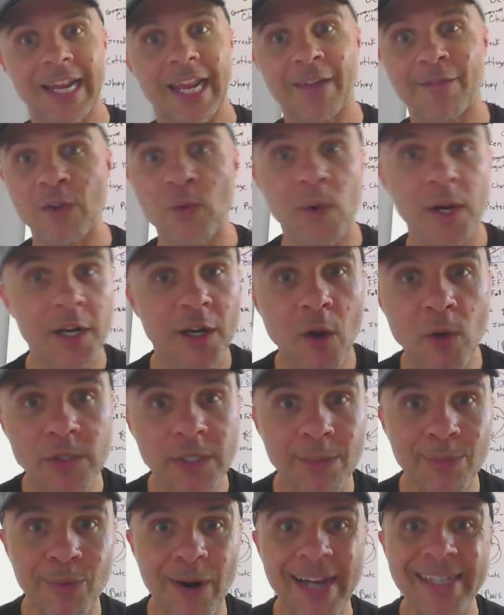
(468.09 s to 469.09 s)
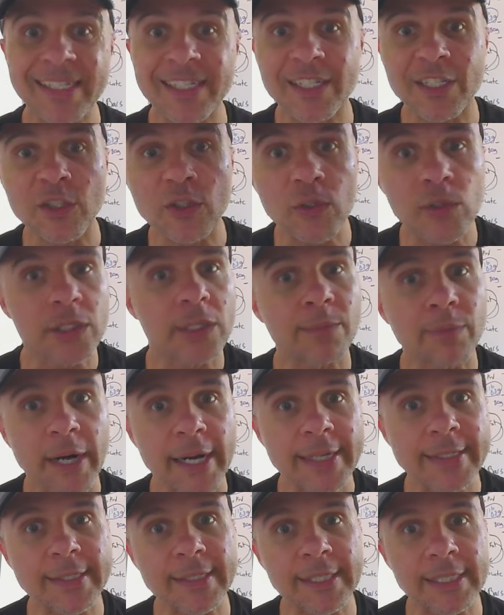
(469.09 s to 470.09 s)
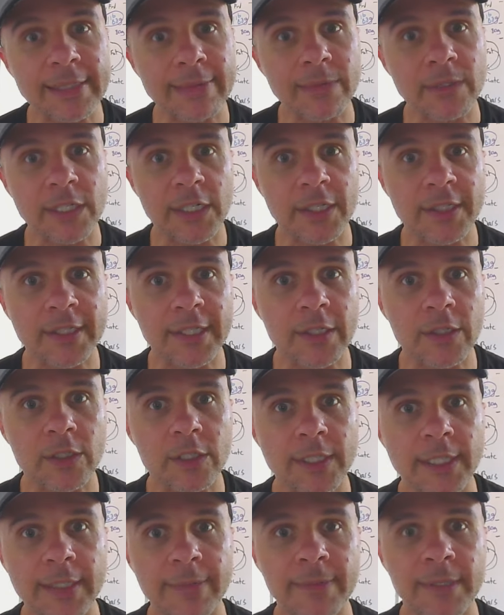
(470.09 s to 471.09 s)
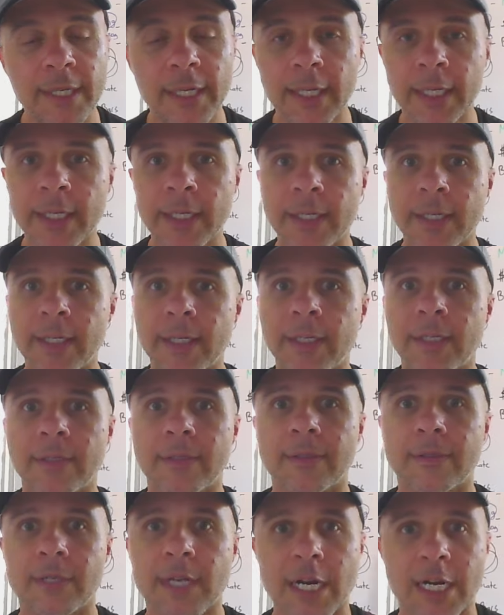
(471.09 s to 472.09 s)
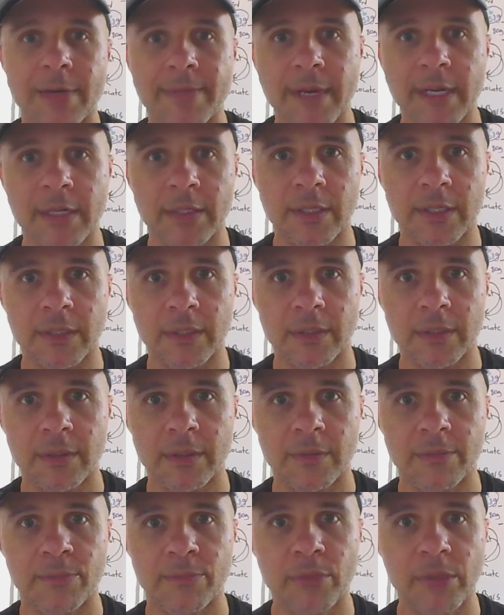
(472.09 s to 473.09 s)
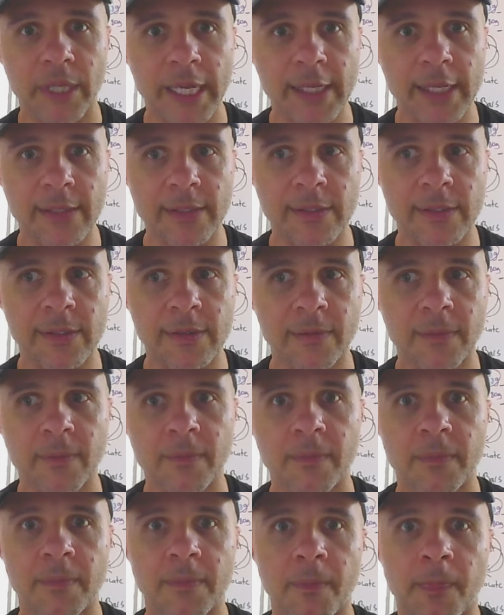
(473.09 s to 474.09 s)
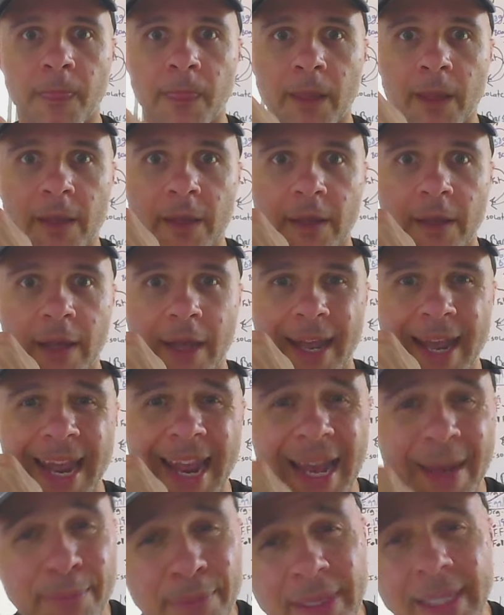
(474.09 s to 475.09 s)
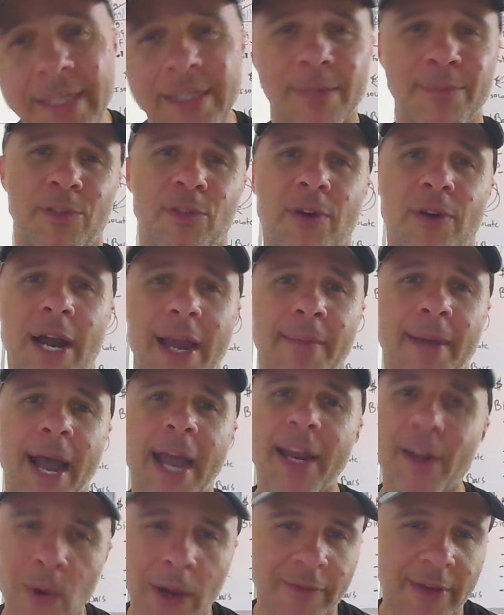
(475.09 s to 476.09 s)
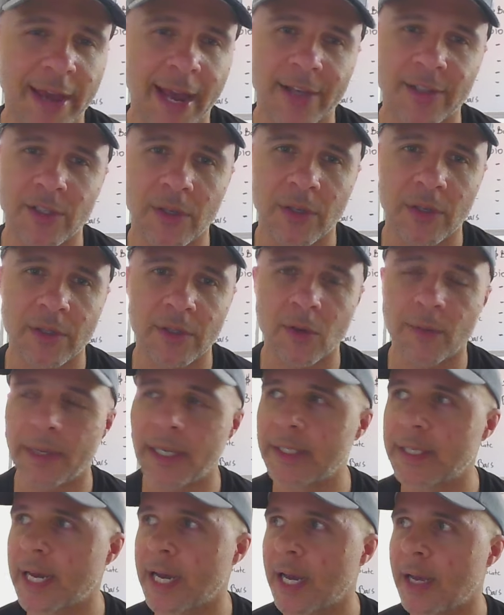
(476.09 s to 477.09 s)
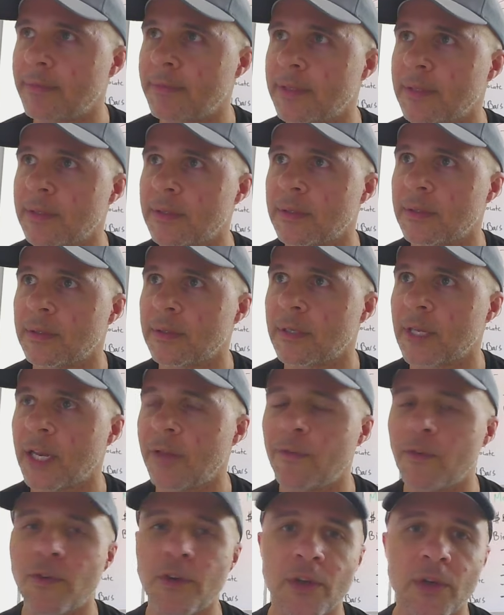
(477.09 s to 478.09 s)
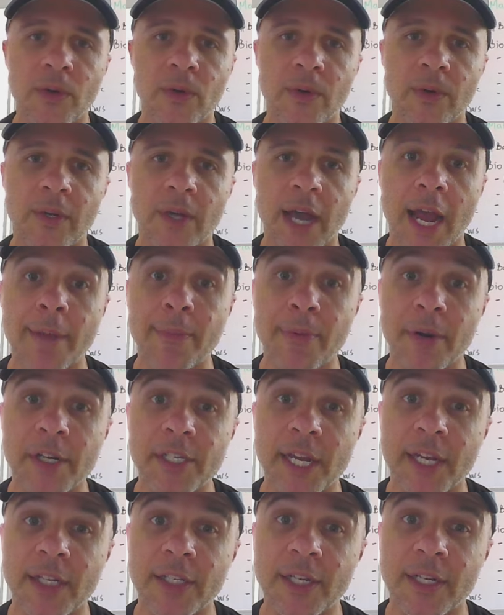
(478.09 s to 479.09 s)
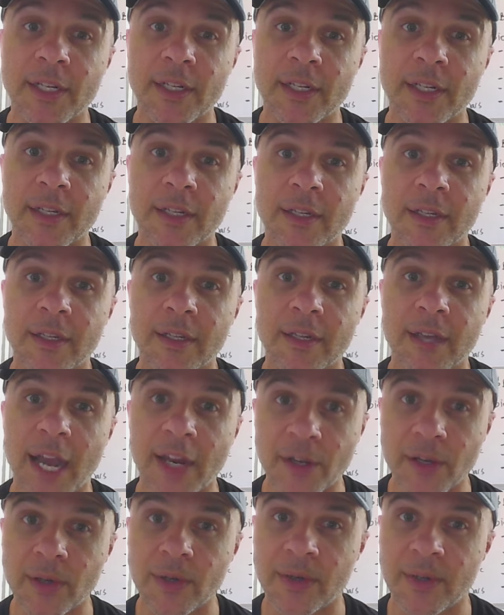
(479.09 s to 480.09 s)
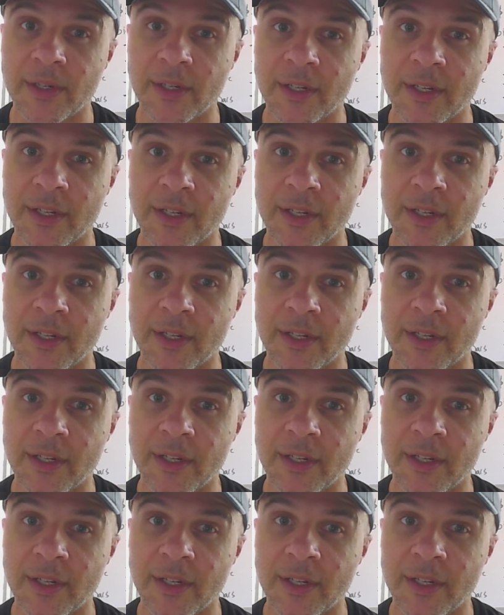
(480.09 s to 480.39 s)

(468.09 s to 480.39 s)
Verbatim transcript: If you want to know some prices, you know some prices somewhere else that are cheap, comment, please. And please subscribe. I know I've asked you so many times. And if you're new, I appreciate you. I do.